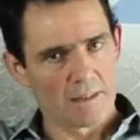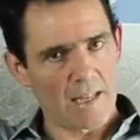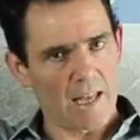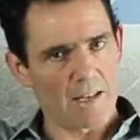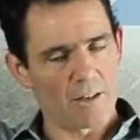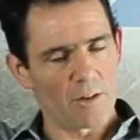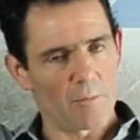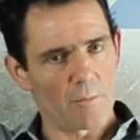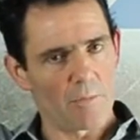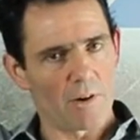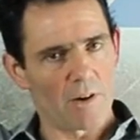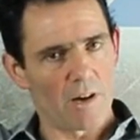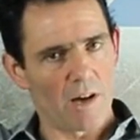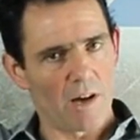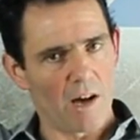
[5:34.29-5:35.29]
That
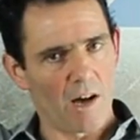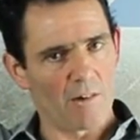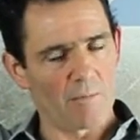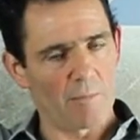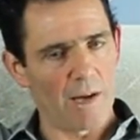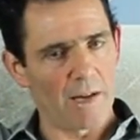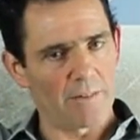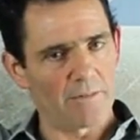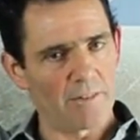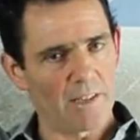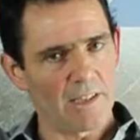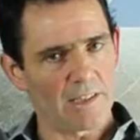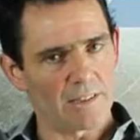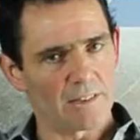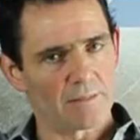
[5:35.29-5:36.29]
number of bad
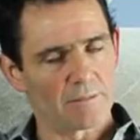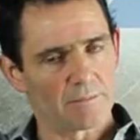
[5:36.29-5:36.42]
feeling.